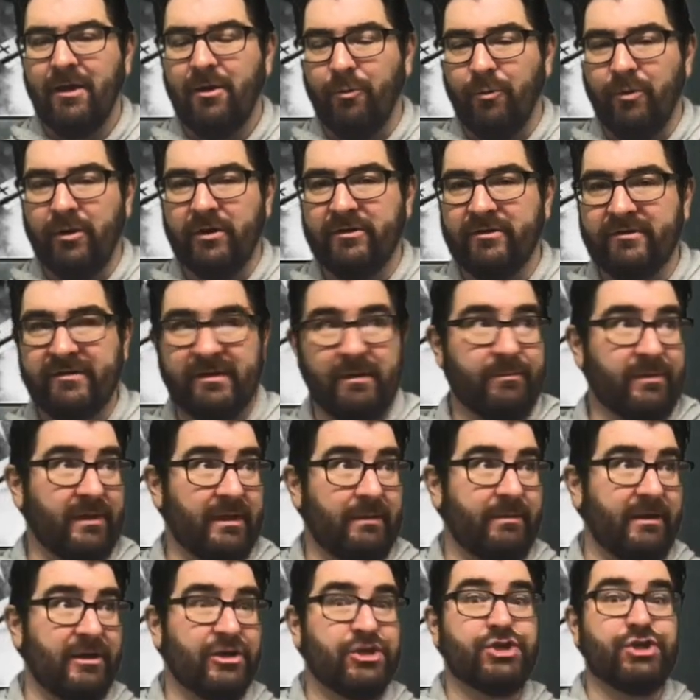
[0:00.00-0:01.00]
would simply
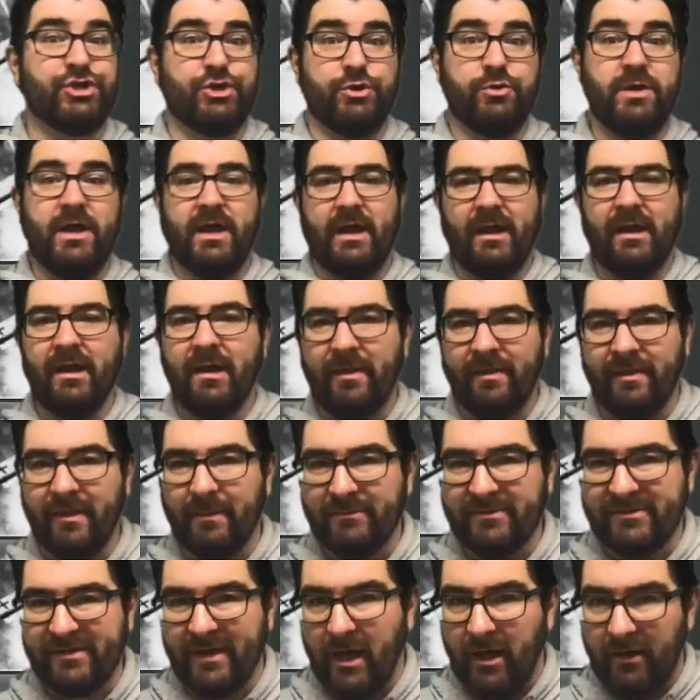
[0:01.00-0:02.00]
be shooting at
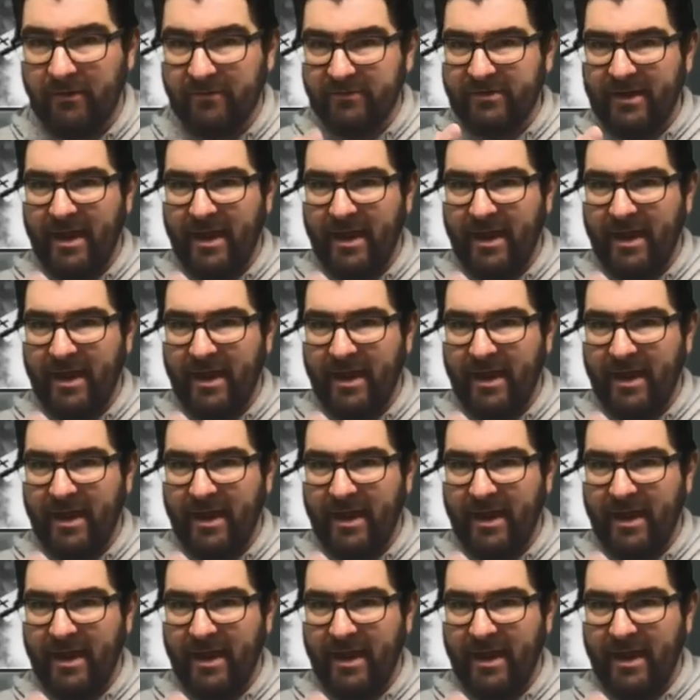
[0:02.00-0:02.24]
themselves,